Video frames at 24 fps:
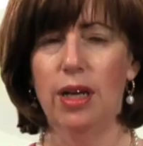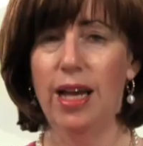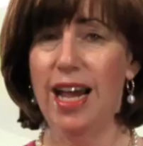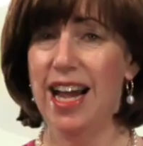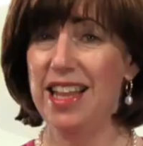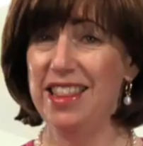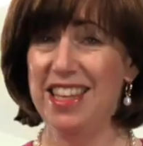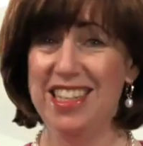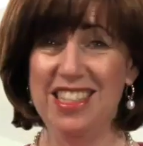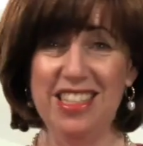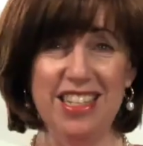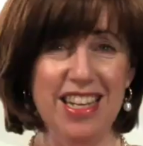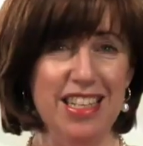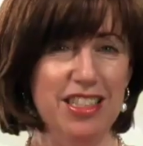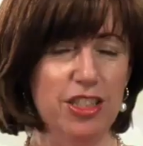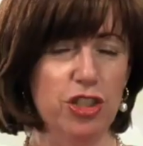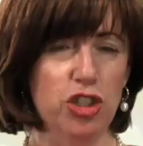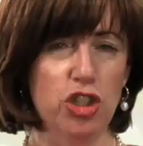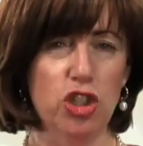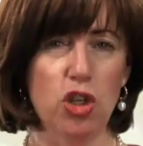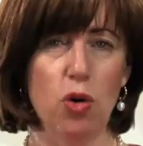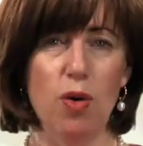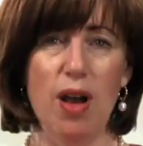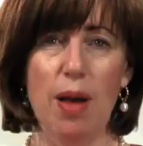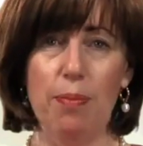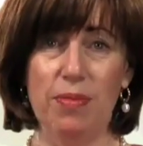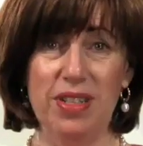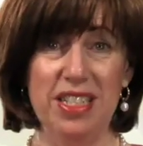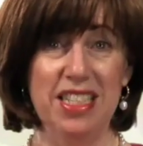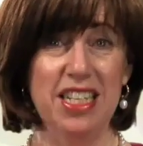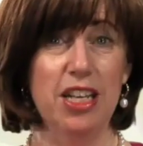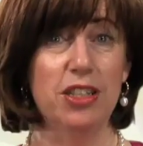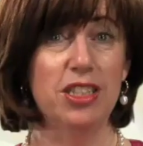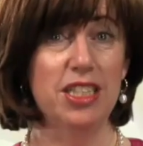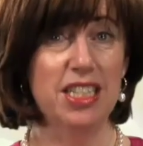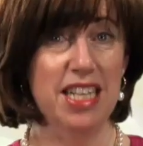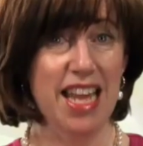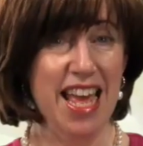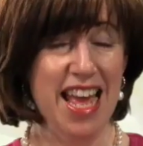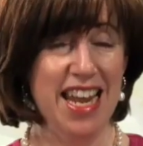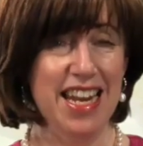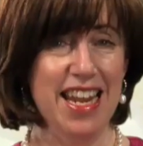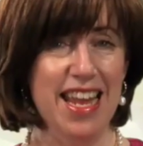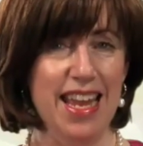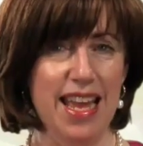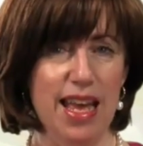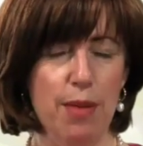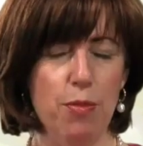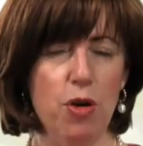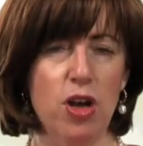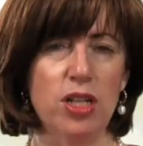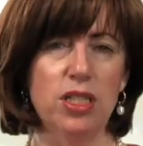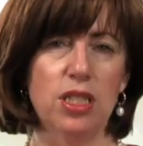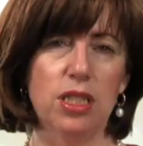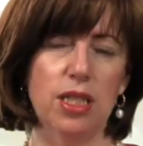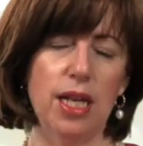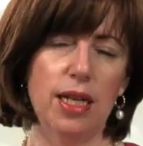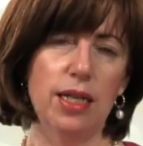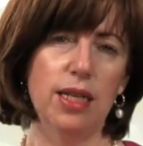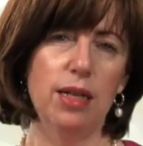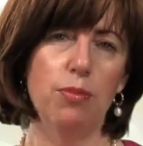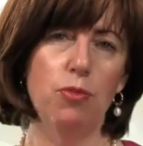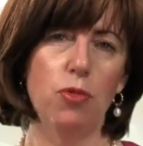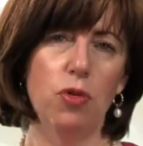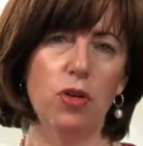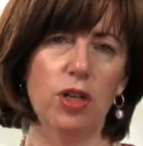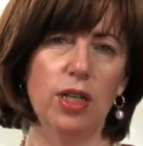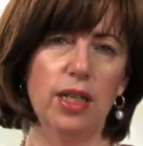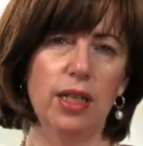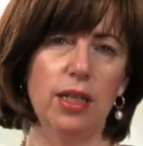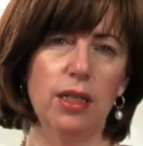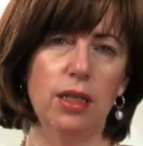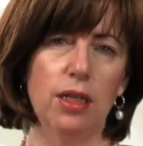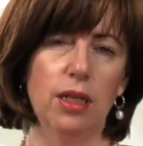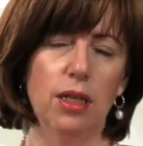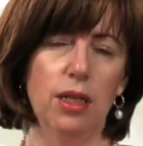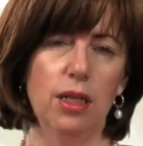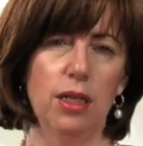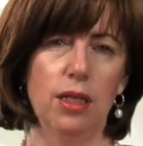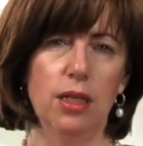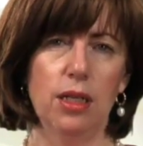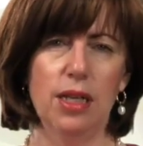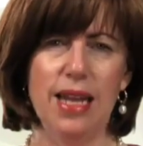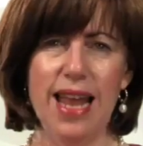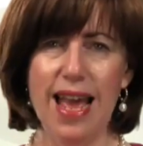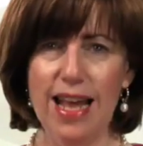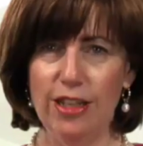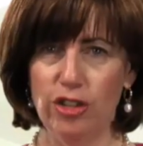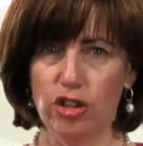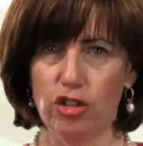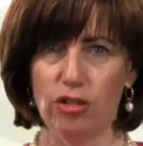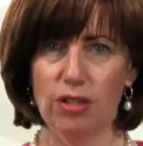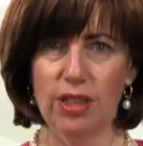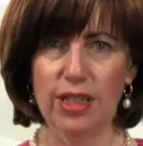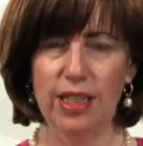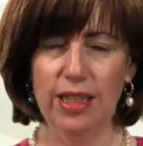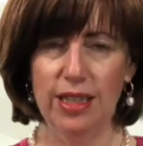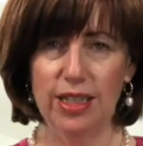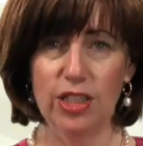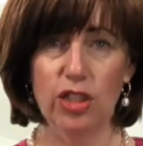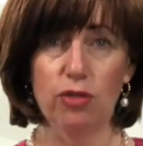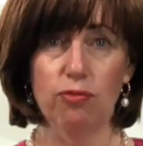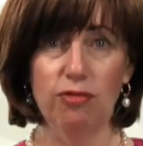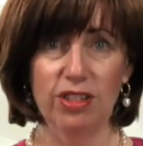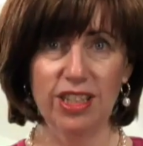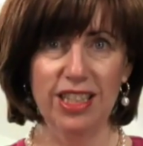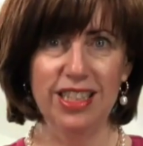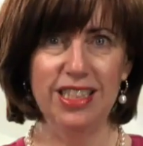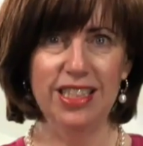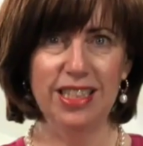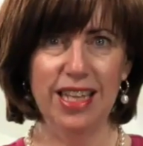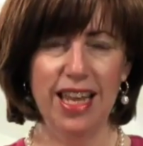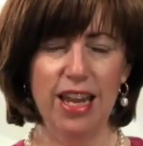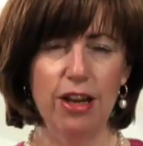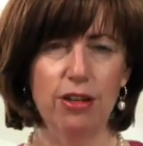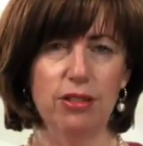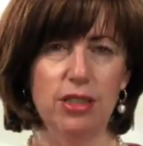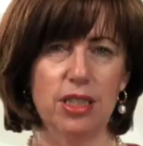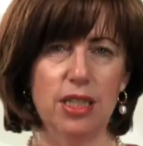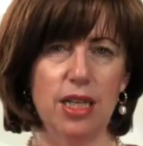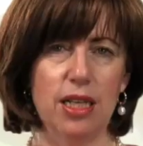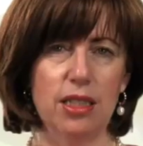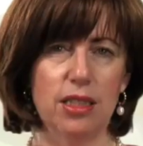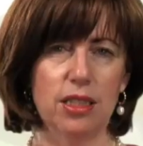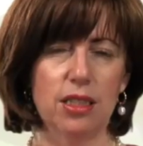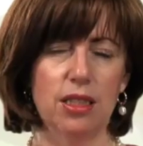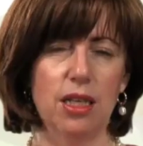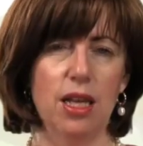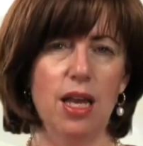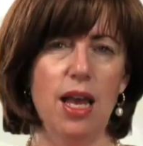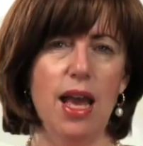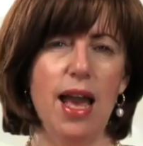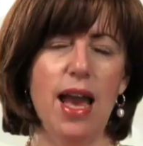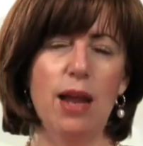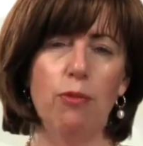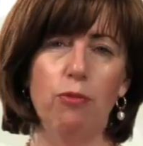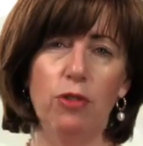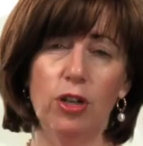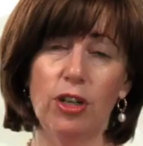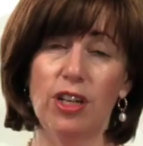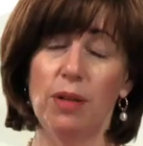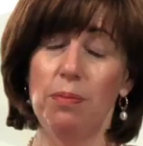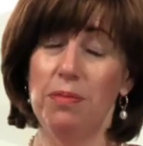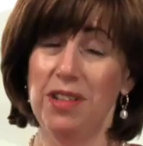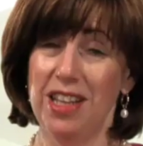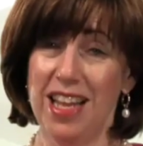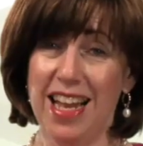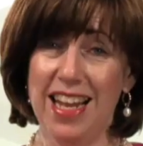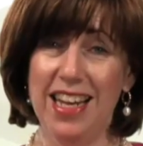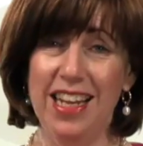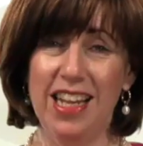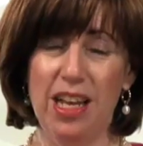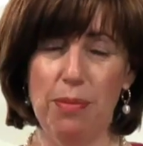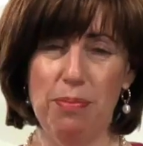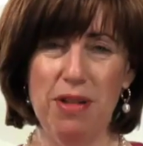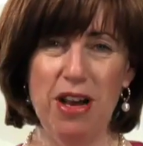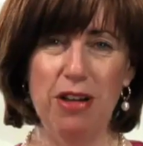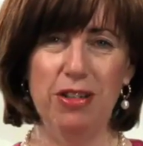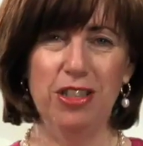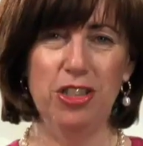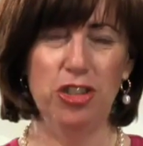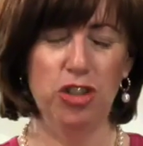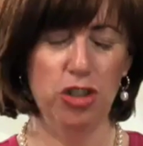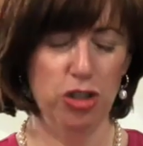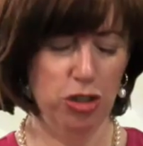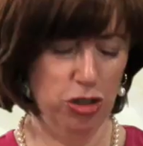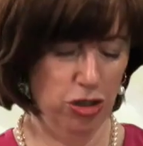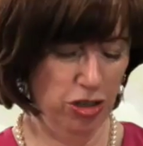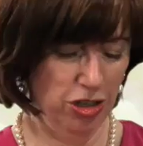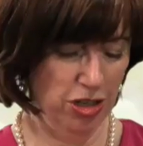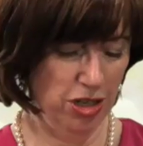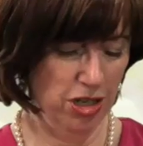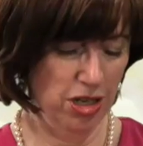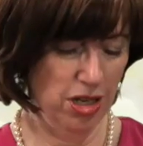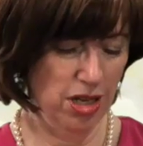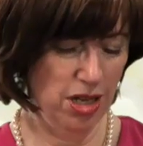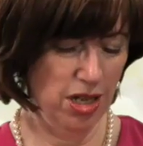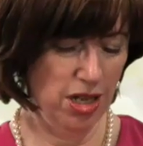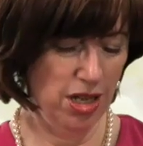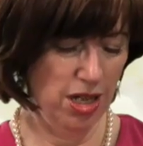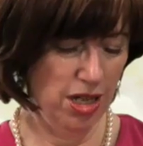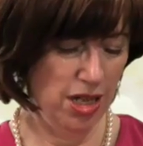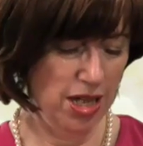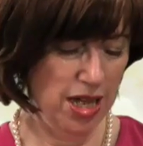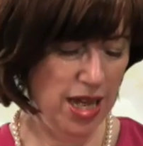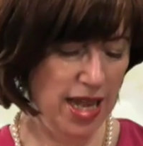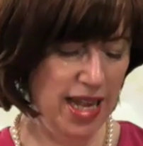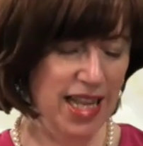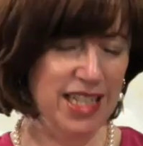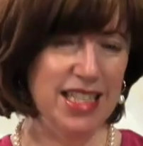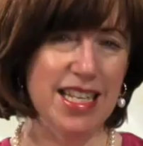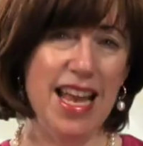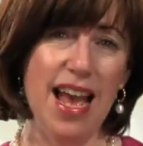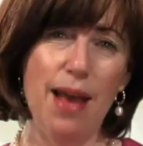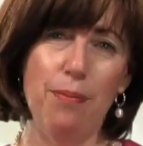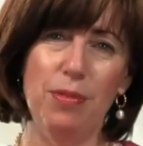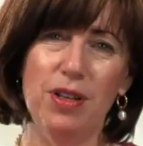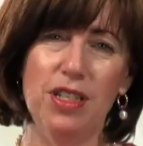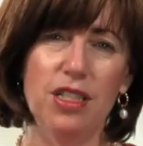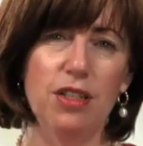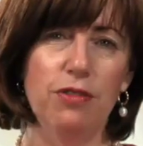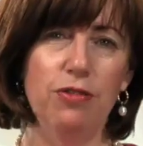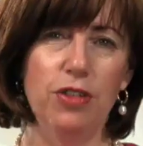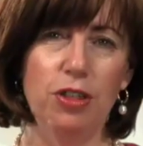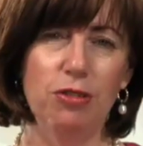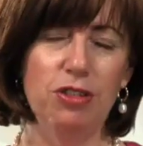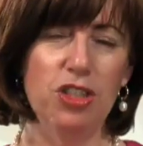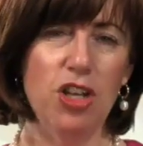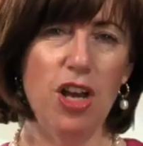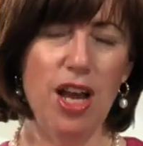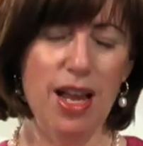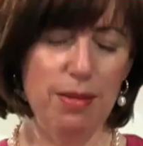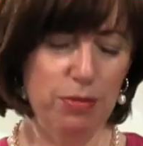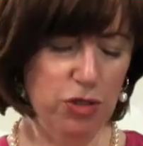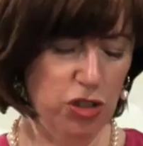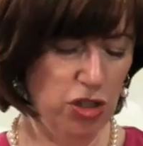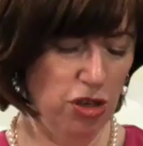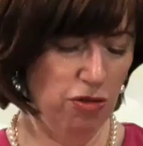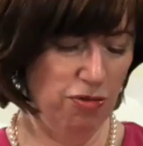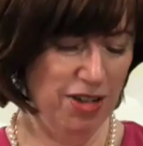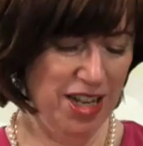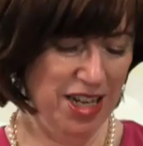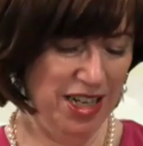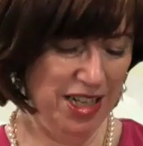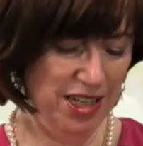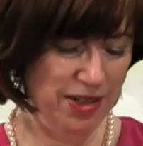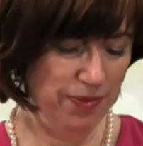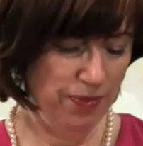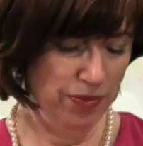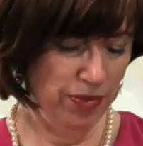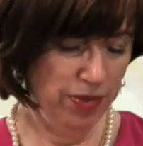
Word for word: and then doesn't show up until 10 a.m. on Sunday morning. Naturally, this really scares us, and we're complaining about it to her. It's happened a few times already.